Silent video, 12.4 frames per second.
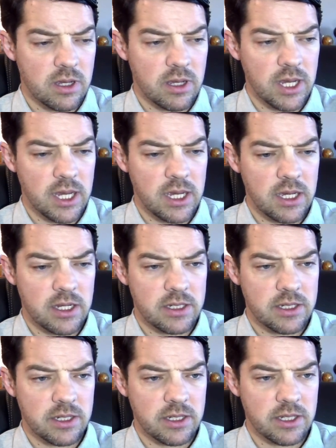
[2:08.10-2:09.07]

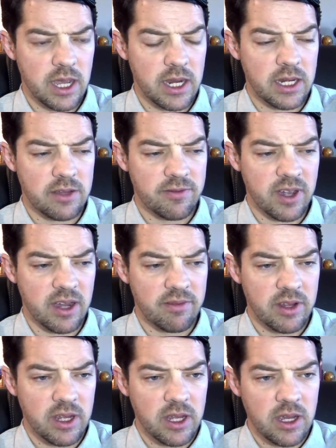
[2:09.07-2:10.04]
And knight e5.
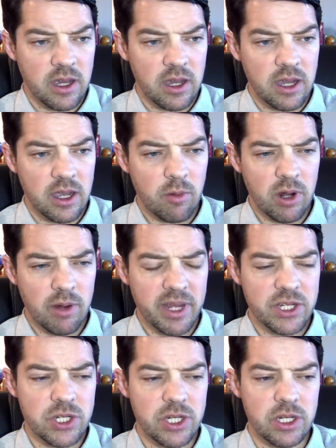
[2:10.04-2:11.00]
I want to
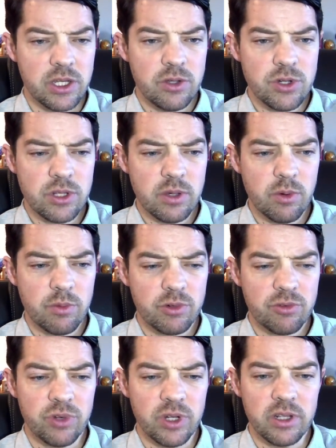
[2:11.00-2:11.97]
mention, usually when
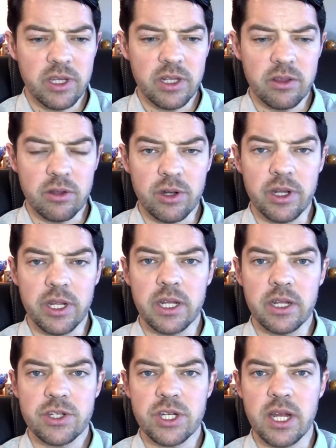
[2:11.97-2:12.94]
we're really
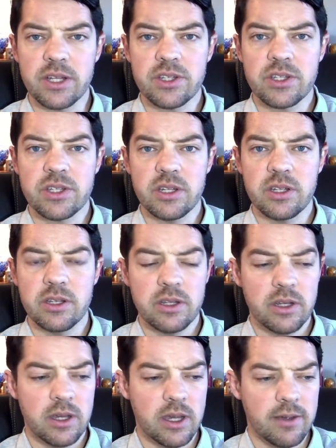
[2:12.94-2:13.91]
learning chess
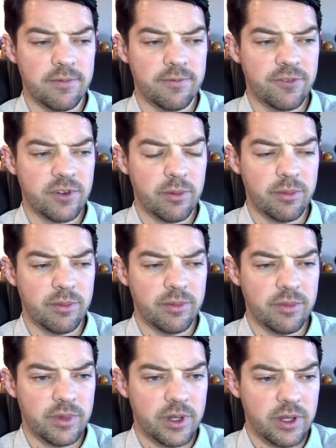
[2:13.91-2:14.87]
from
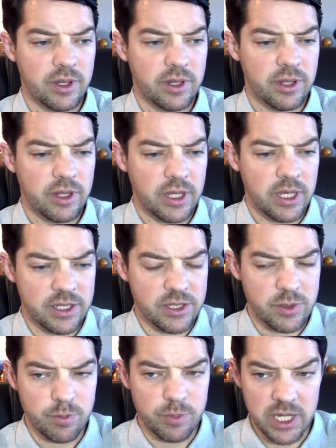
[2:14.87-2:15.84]

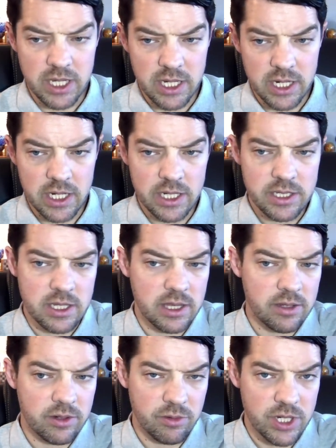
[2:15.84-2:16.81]
its beginnings and
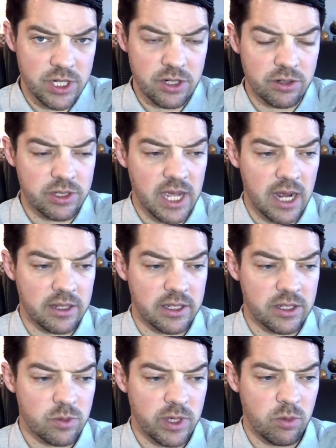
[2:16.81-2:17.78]
the original
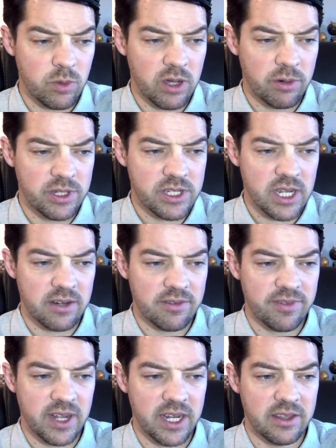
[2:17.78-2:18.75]
tactics, we always kind of
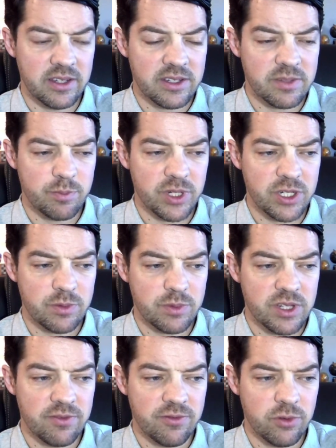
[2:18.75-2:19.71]
find this bishop
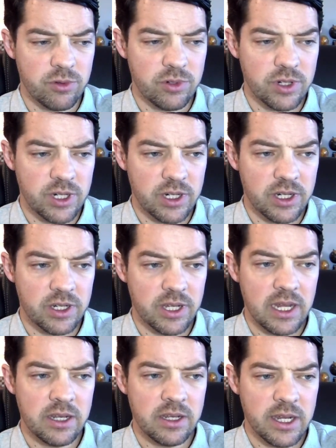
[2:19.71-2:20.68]
c4
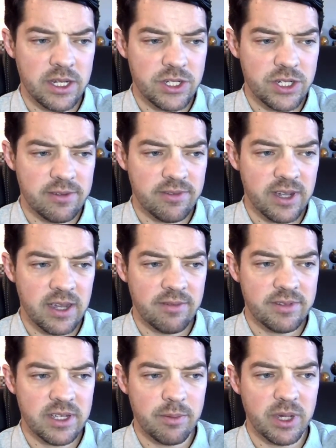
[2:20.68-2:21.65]
and knight
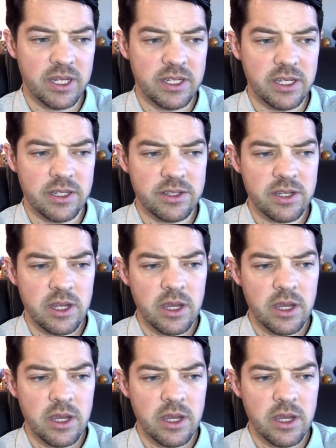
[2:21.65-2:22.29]
g5 type ideas.